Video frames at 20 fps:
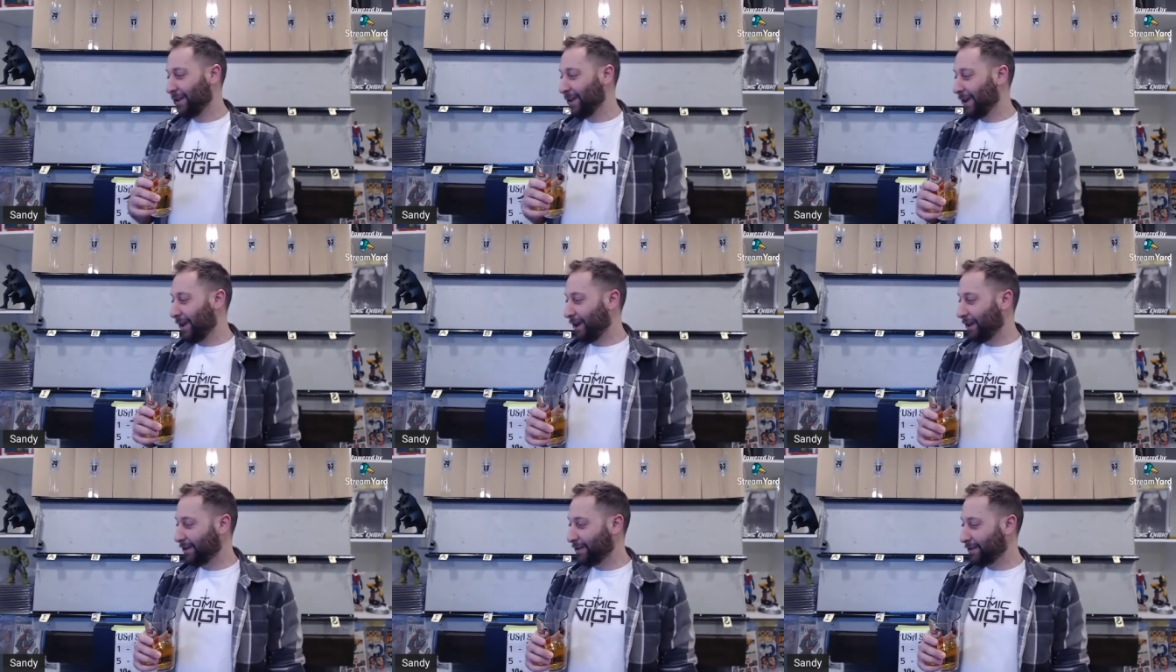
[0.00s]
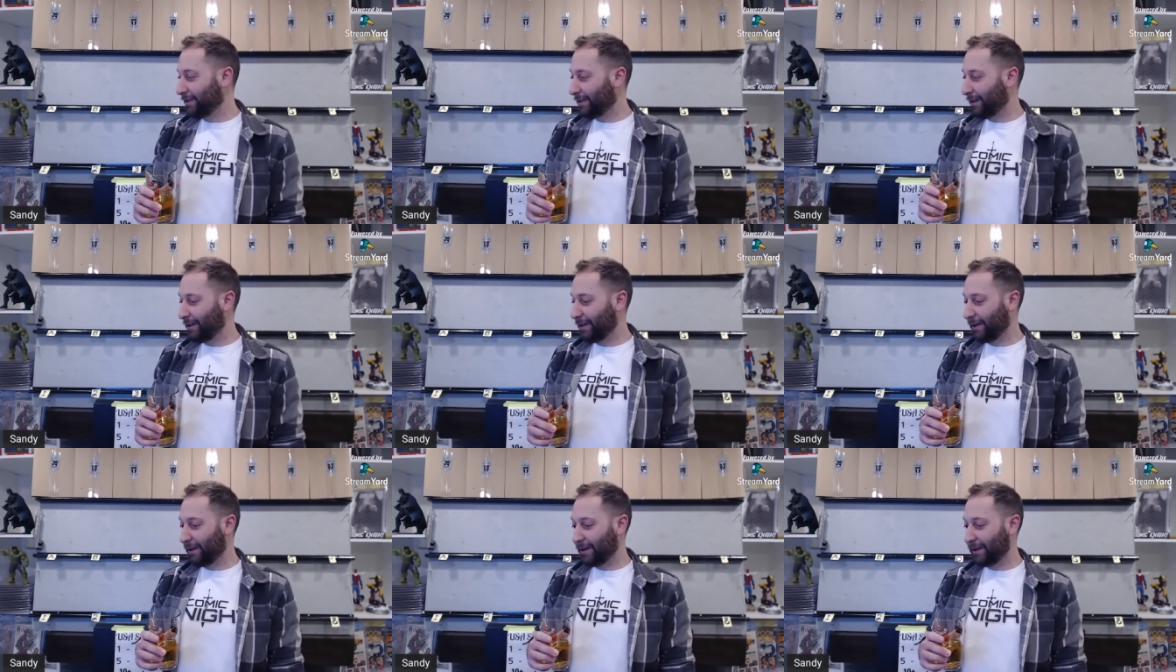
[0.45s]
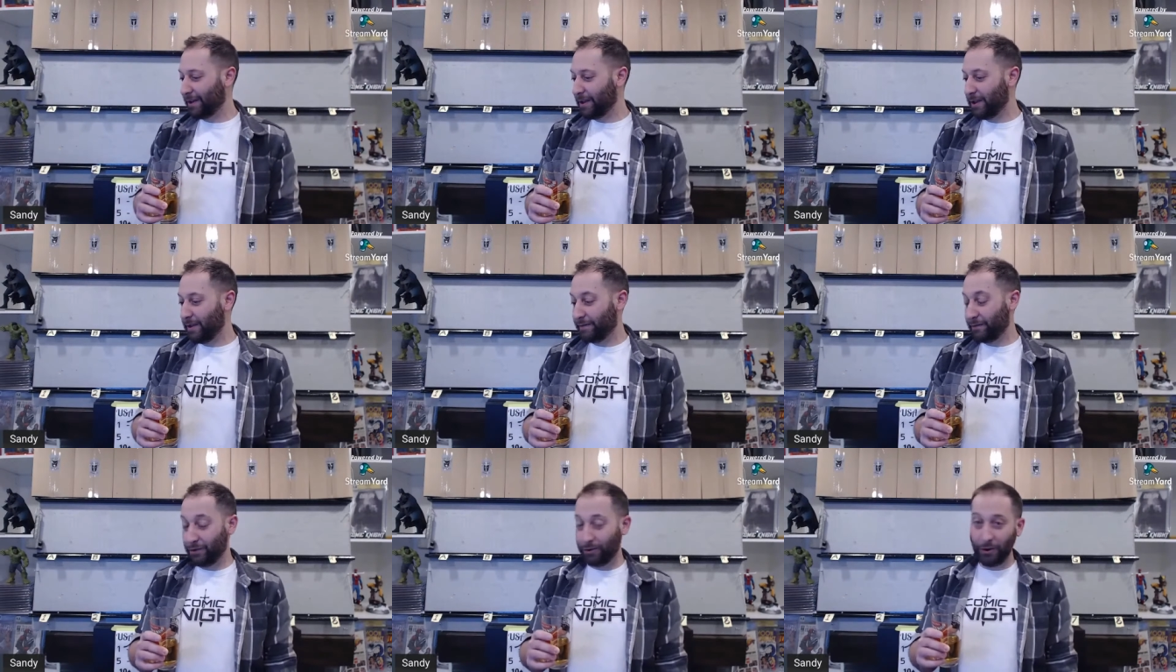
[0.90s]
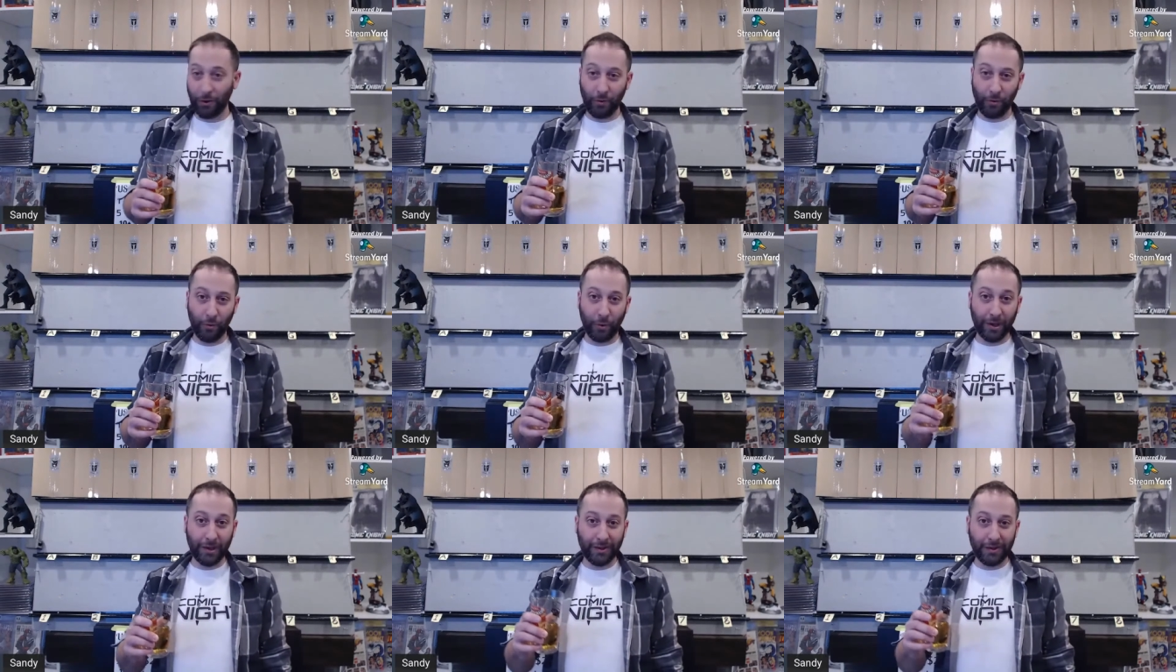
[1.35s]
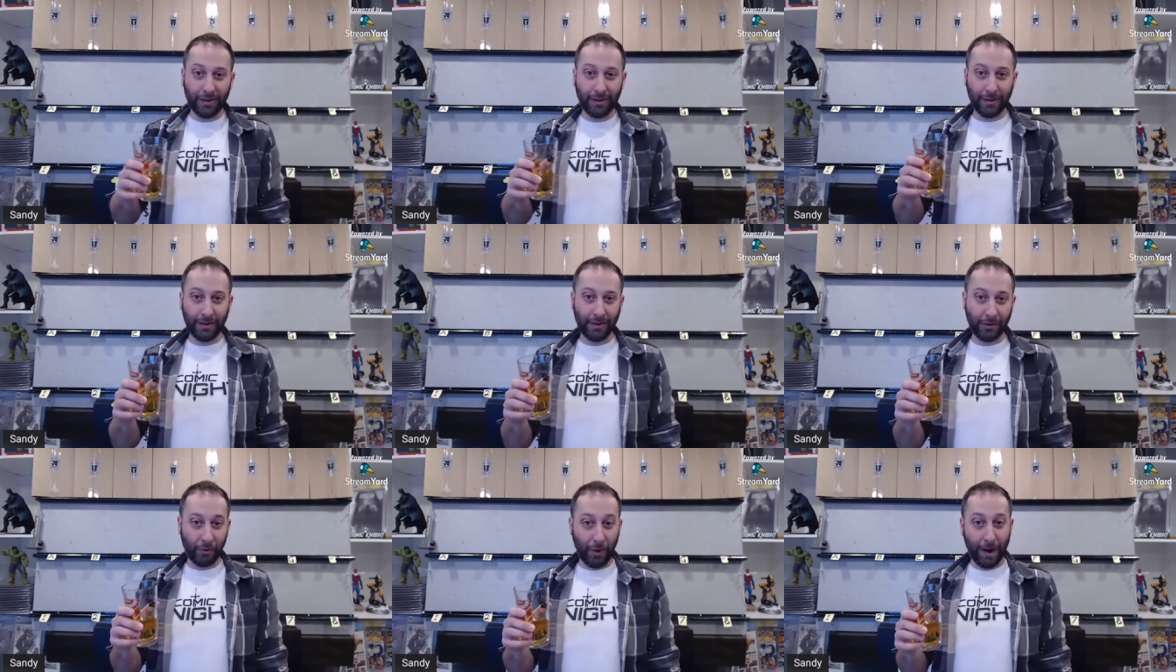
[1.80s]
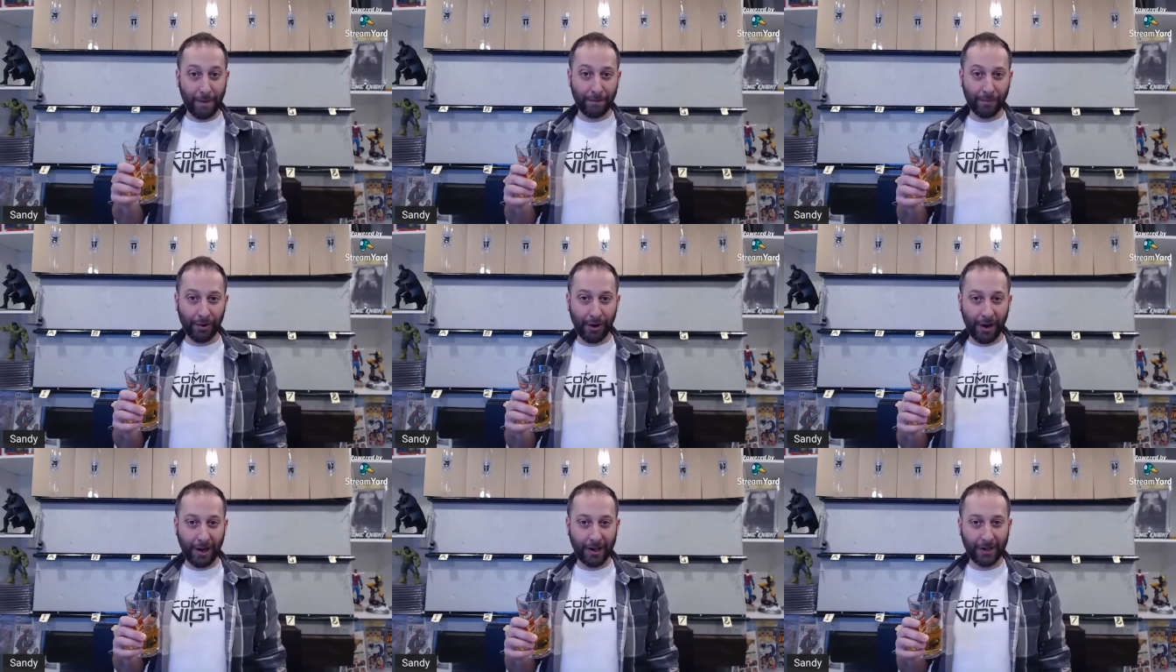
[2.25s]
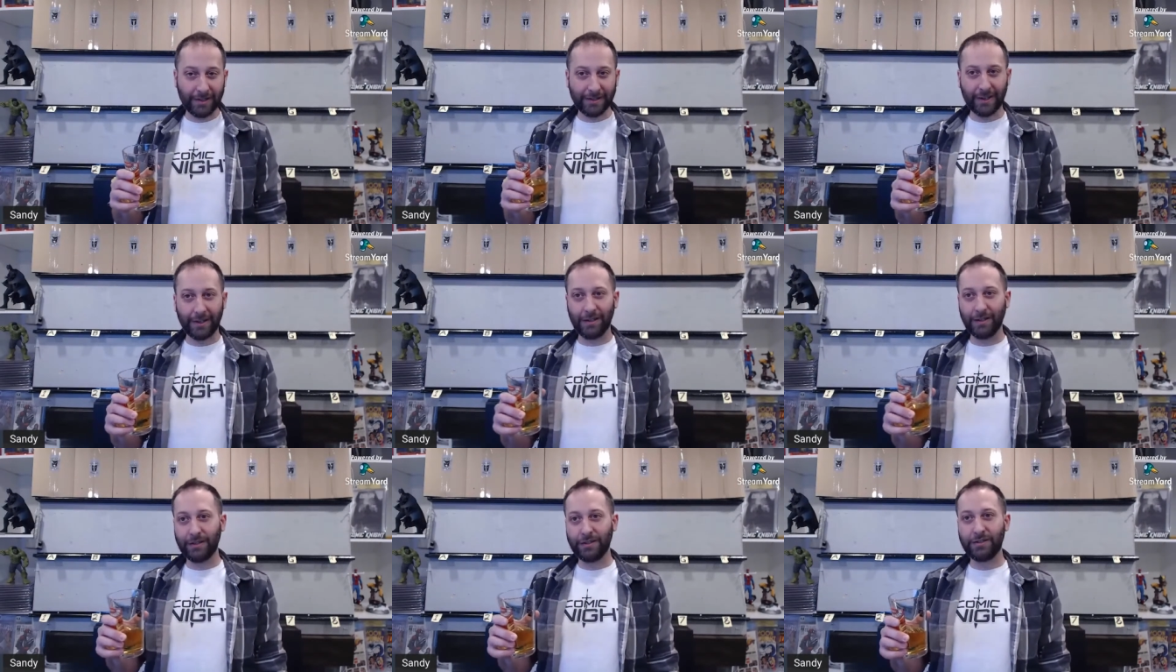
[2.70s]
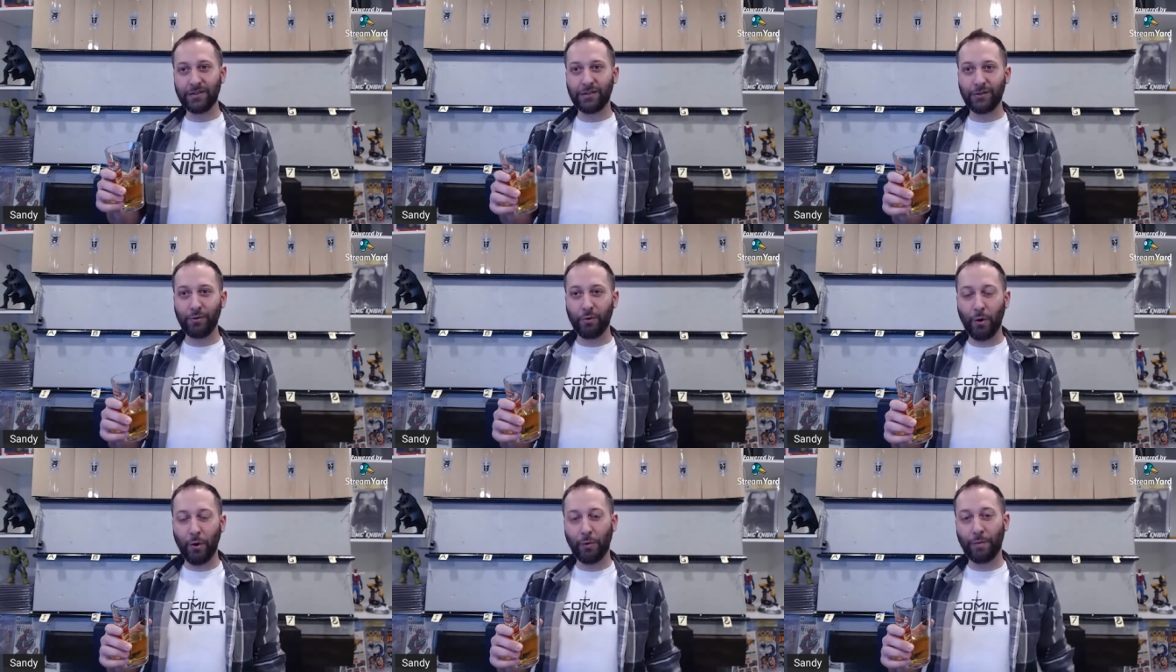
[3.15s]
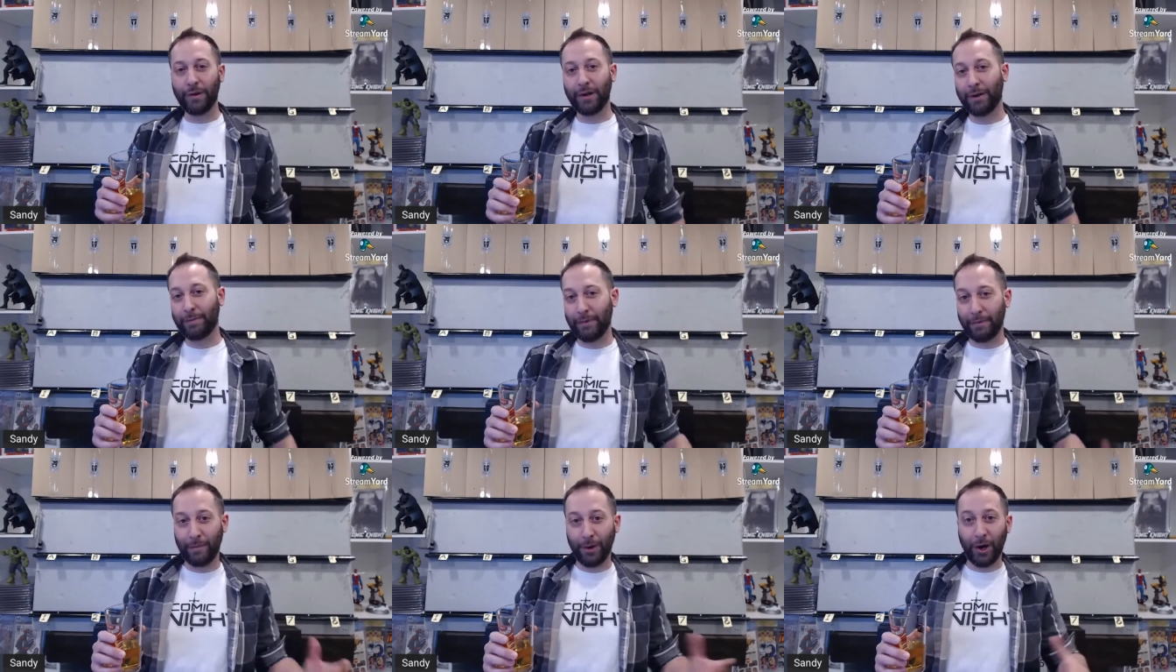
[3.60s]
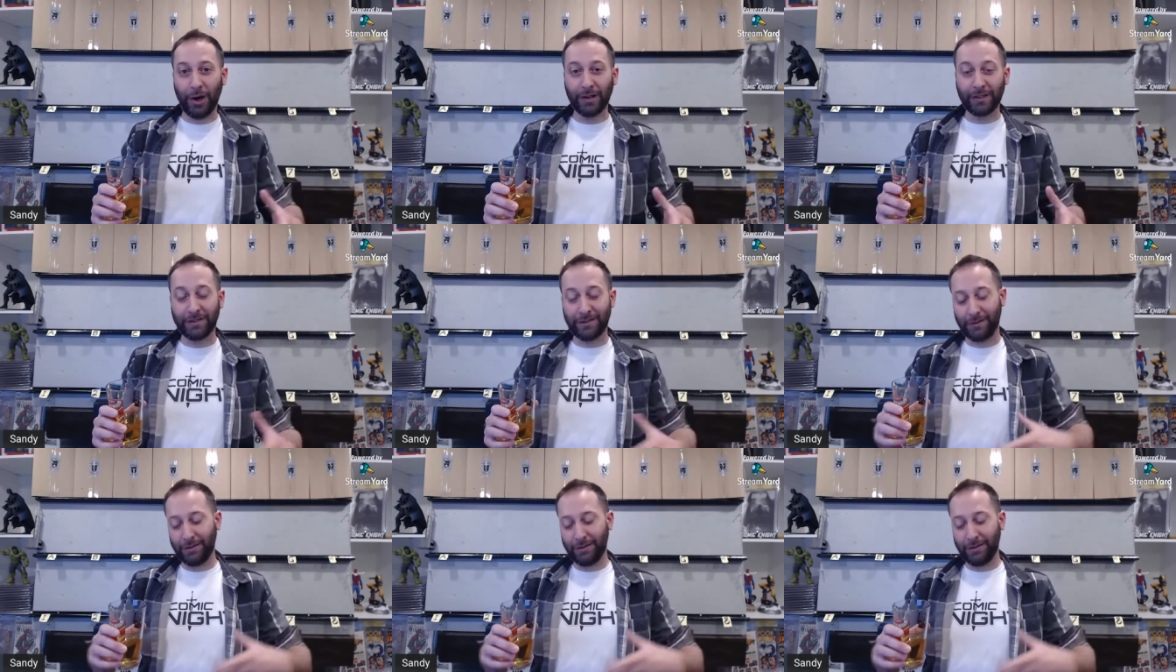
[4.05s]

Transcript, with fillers: And uh, if you don't win the grand prize, at least you open up a box.